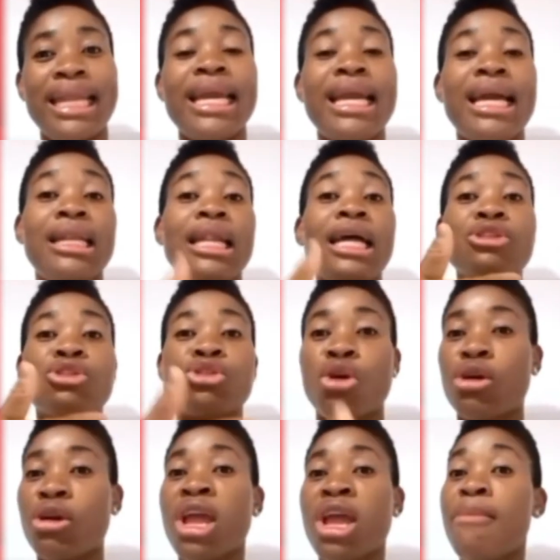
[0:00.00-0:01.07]
he cannot
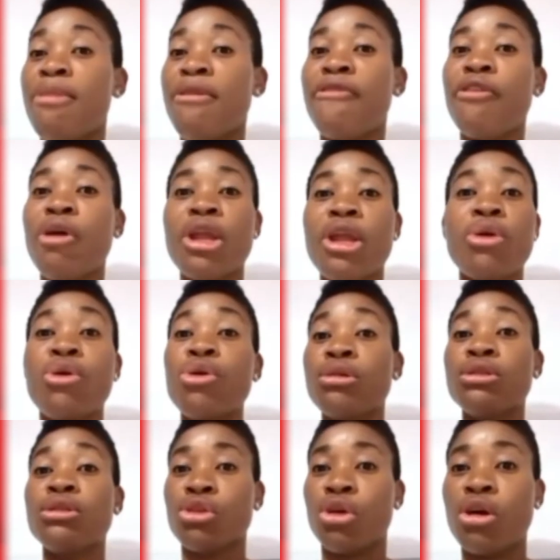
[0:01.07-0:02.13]
talk. Before, he
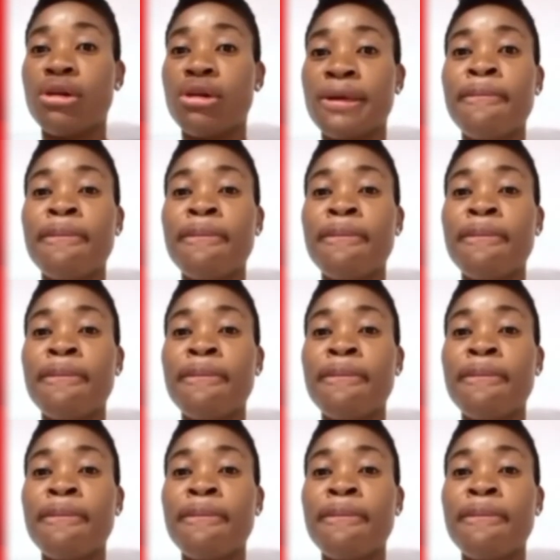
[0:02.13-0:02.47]
couldn't talk.